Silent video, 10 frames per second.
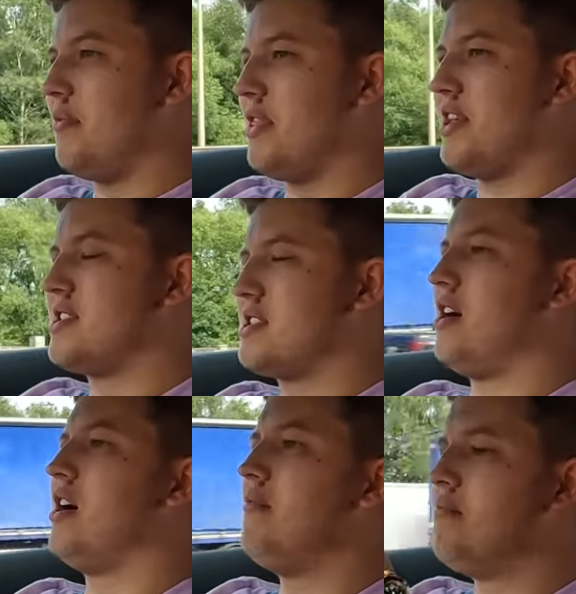I mean, this
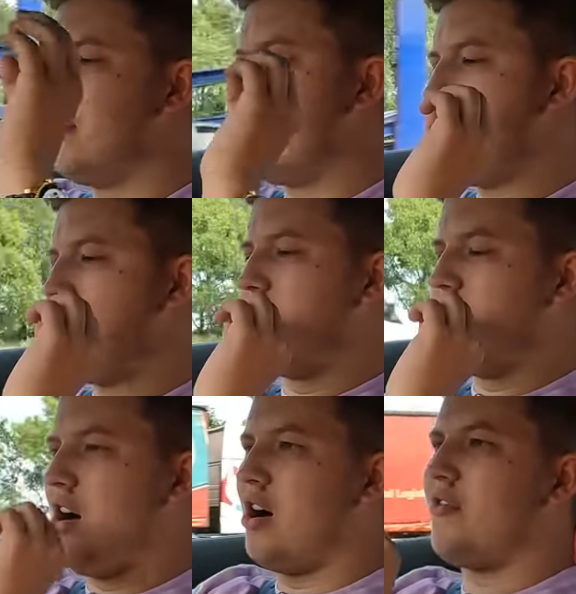time
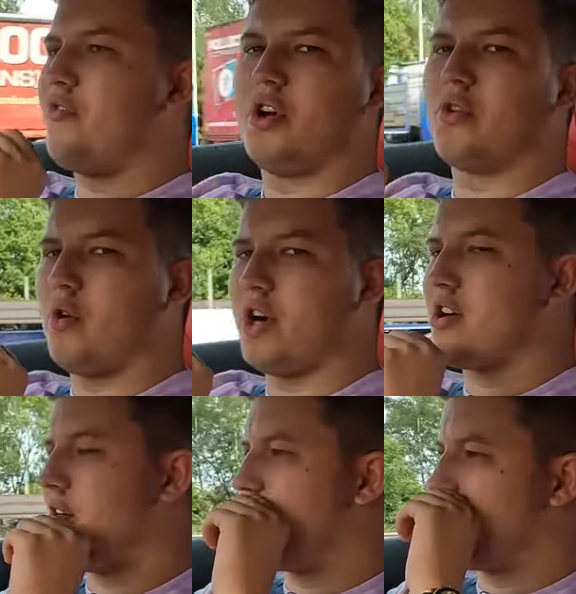I feel
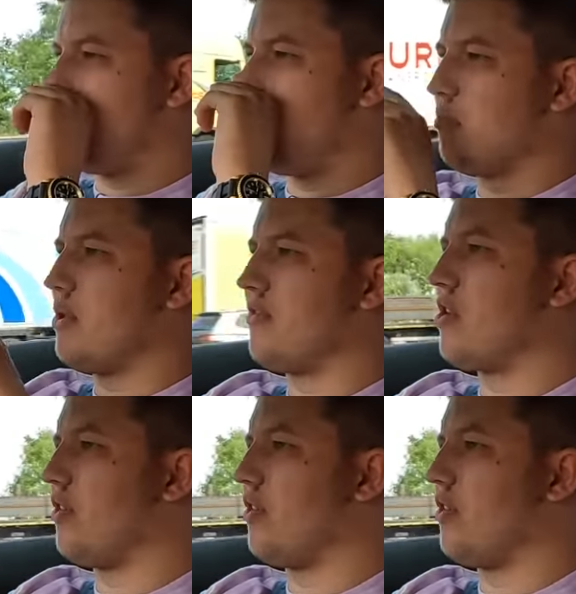quite confident that we've